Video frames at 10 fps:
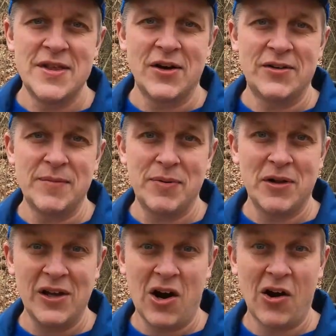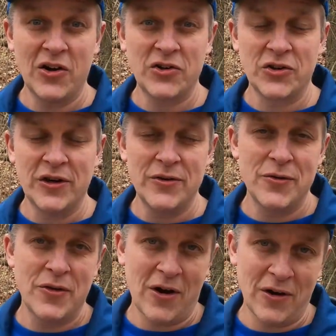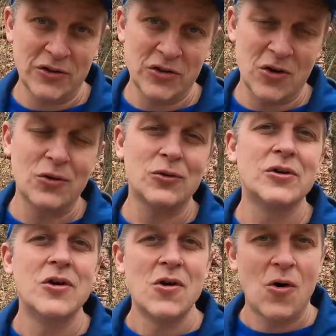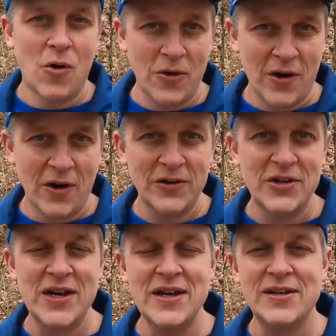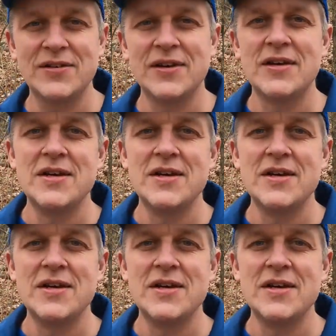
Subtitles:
that are typically harsher, either the harsh cold or the harsh heat,